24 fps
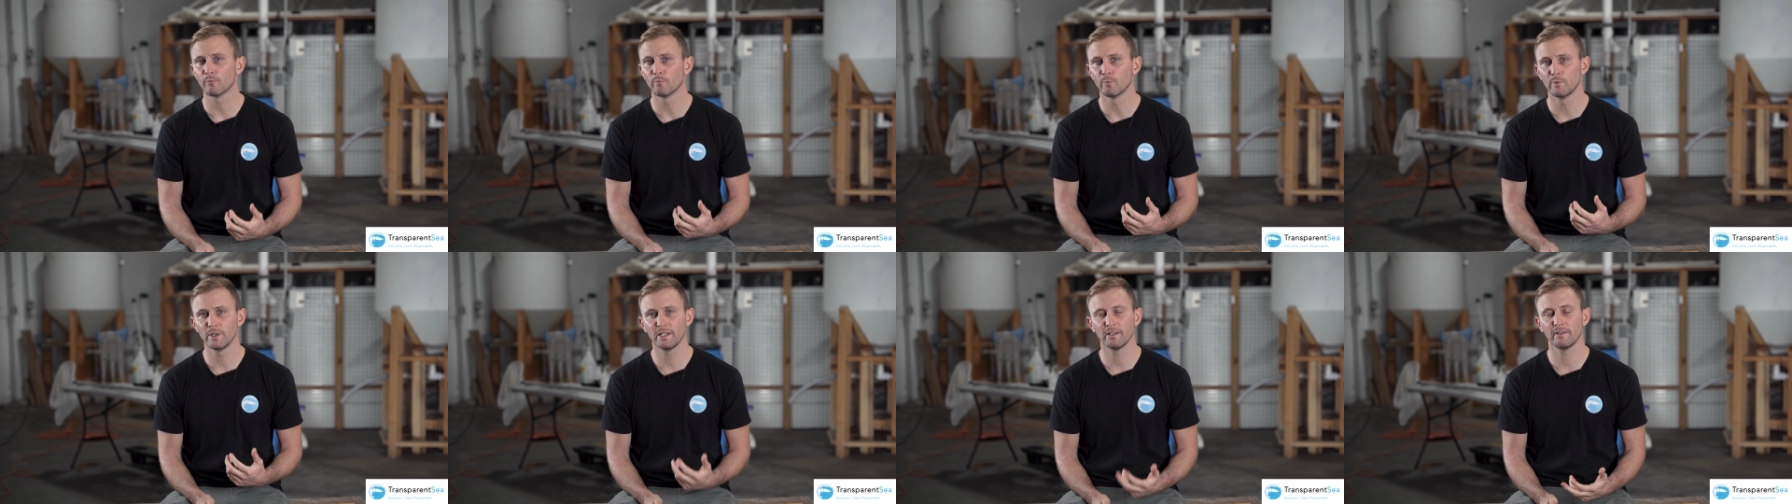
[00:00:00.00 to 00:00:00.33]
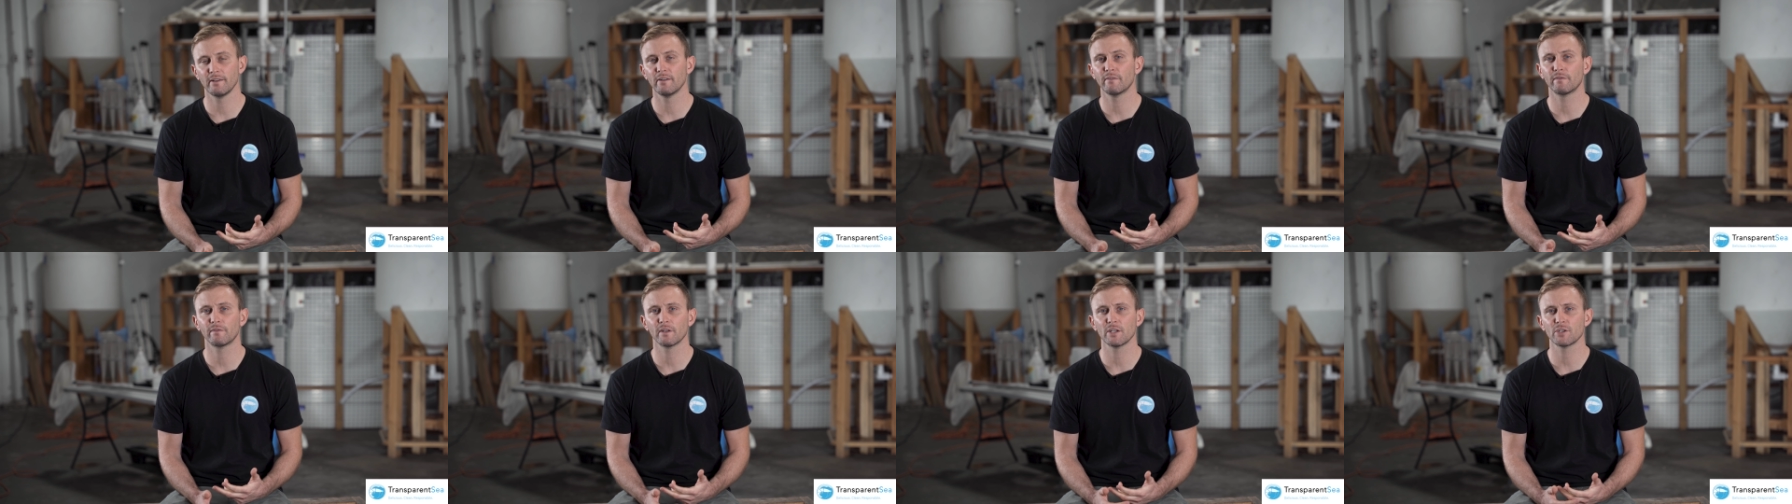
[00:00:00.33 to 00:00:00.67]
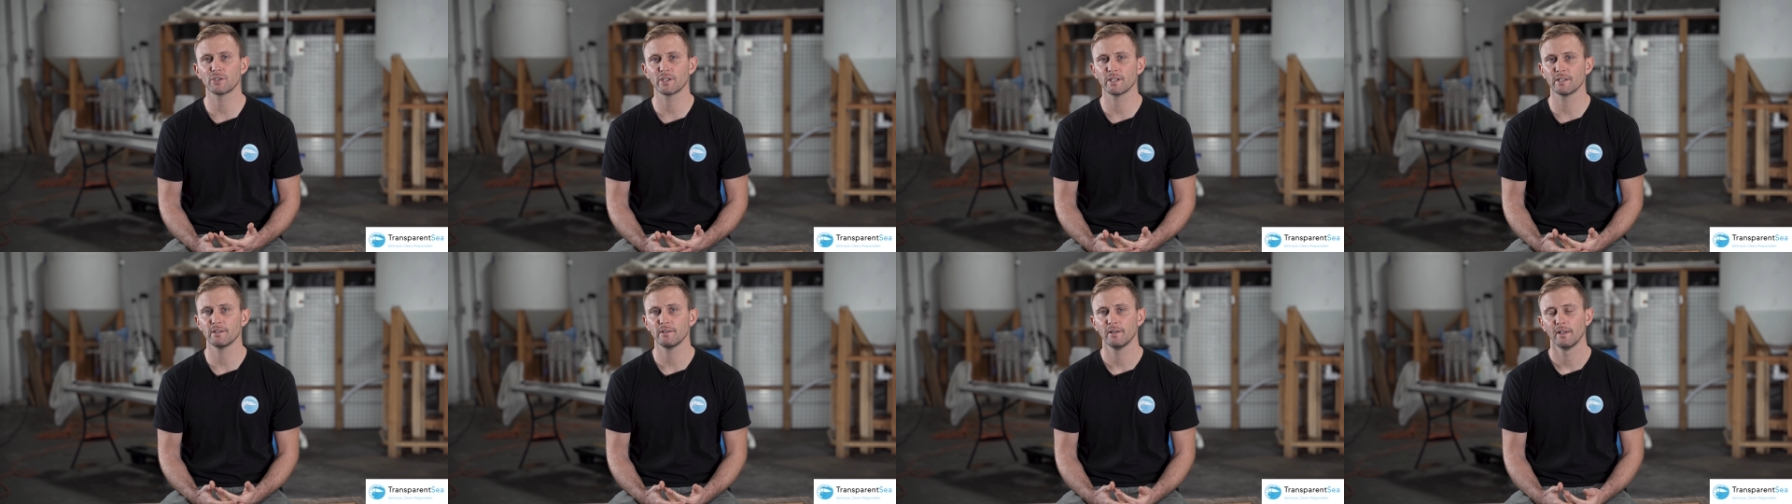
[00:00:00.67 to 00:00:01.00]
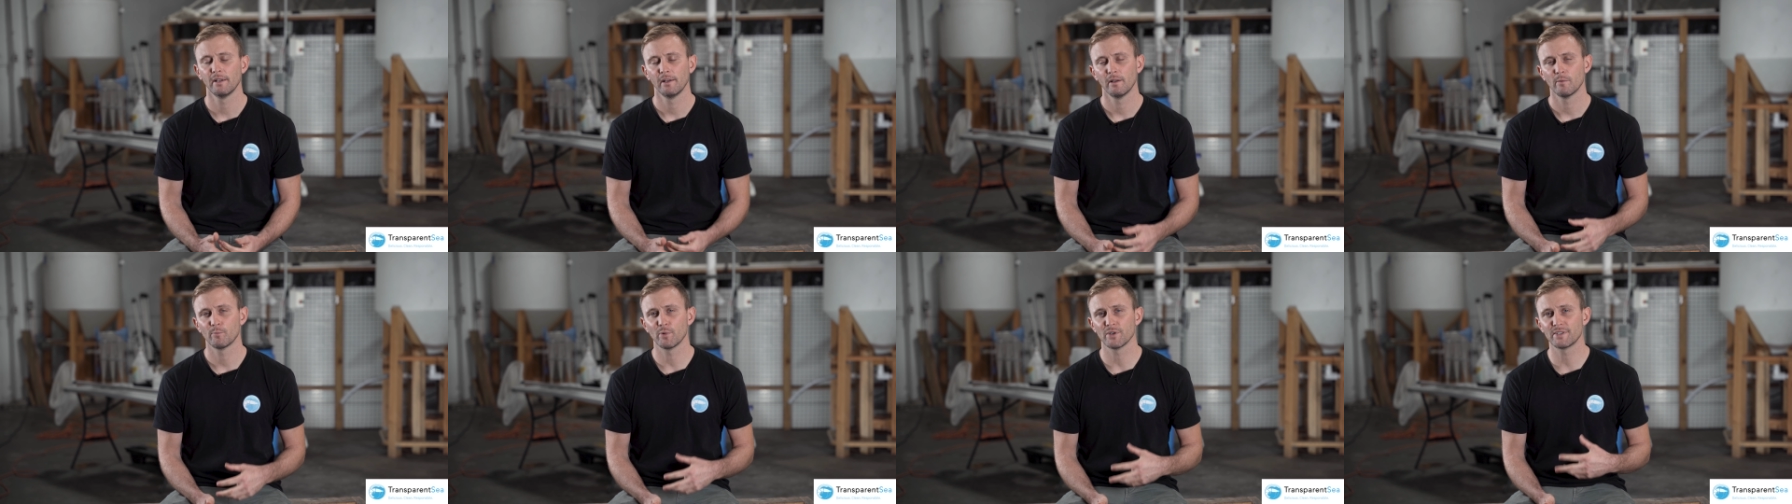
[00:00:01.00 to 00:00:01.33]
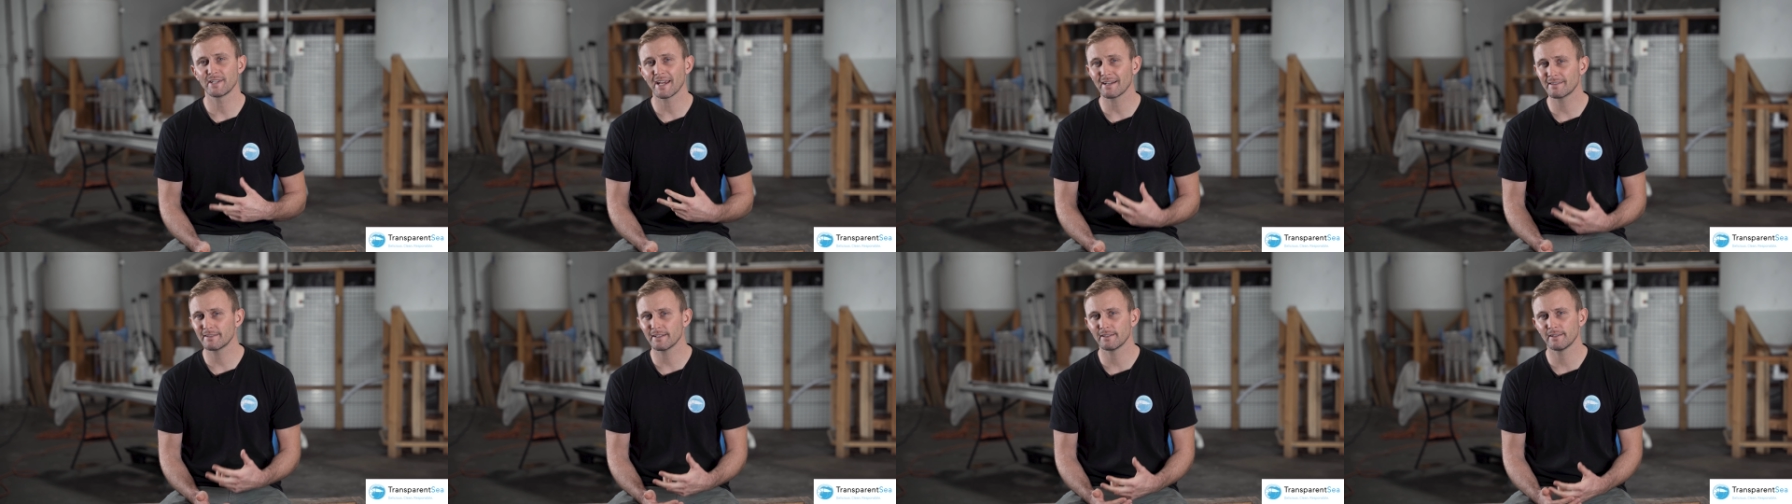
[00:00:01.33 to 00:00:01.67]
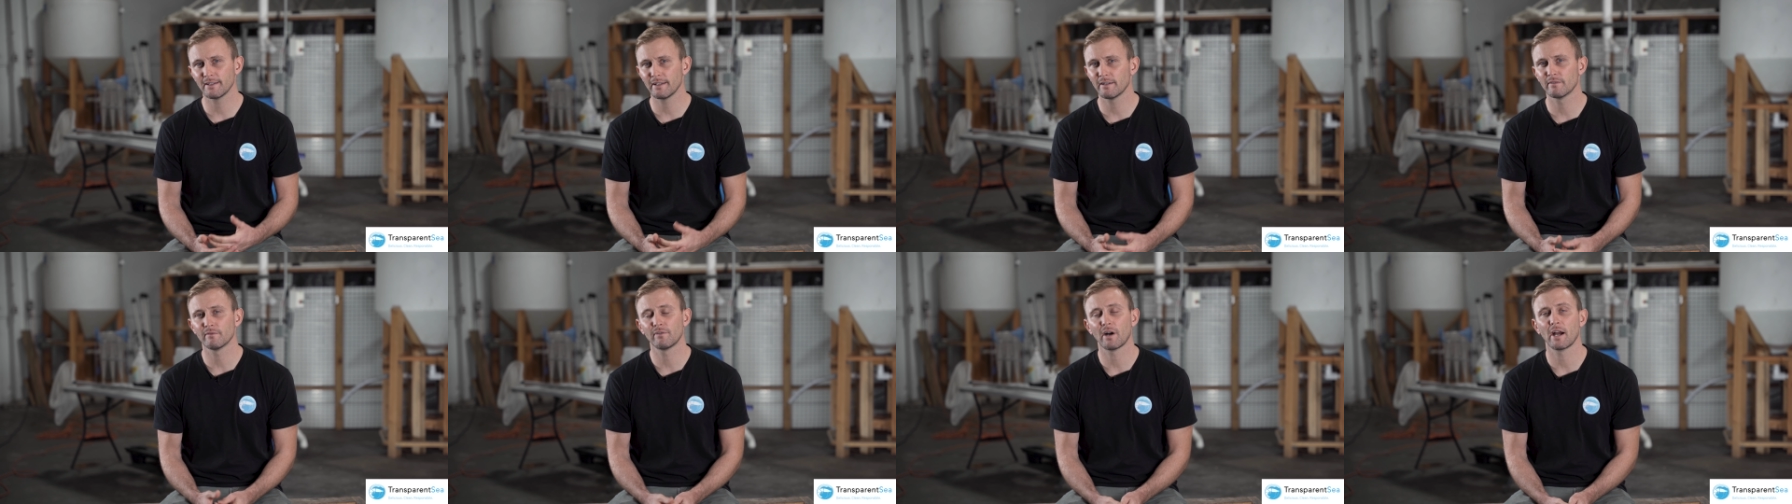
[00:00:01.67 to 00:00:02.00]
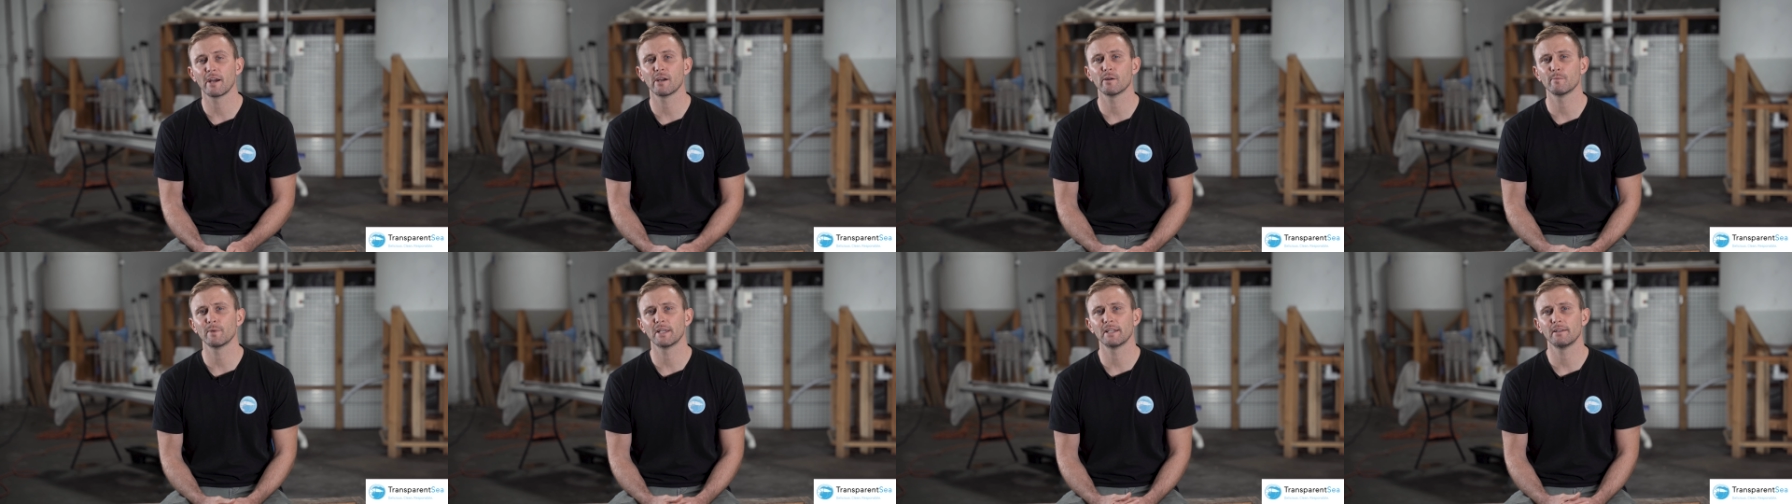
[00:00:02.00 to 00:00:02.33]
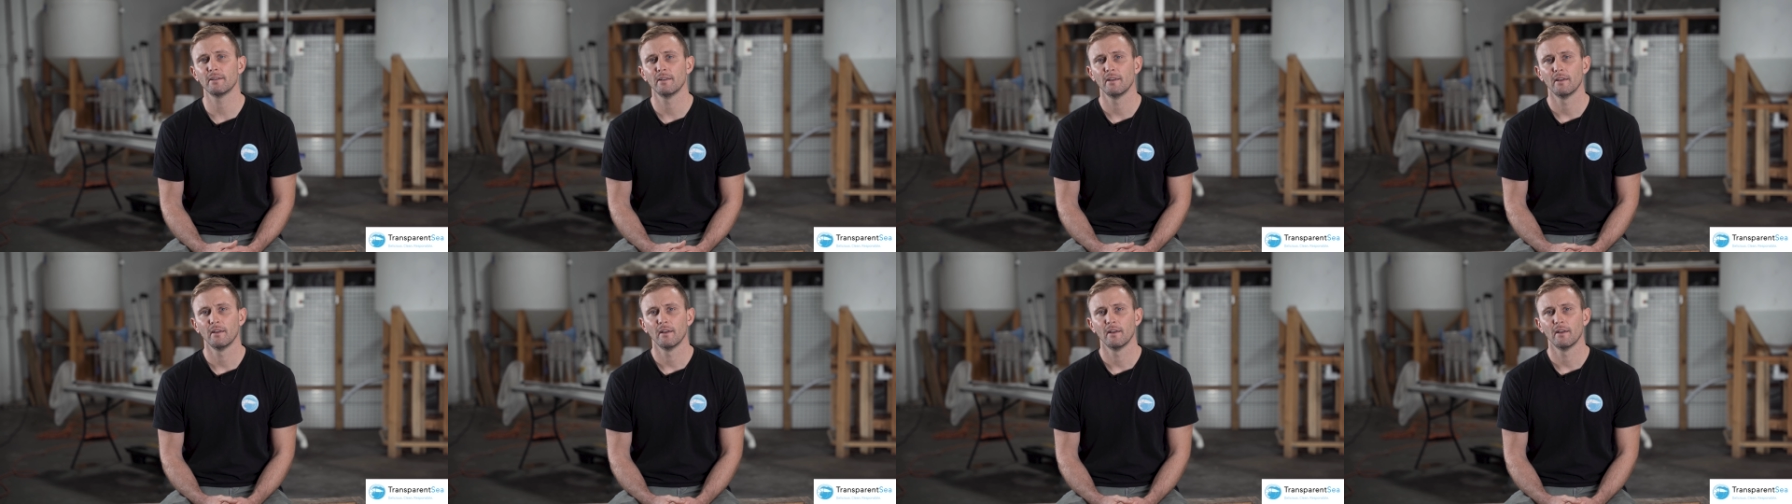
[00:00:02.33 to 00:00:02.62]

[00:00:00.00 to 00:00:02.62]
really efficient, protecting the environment,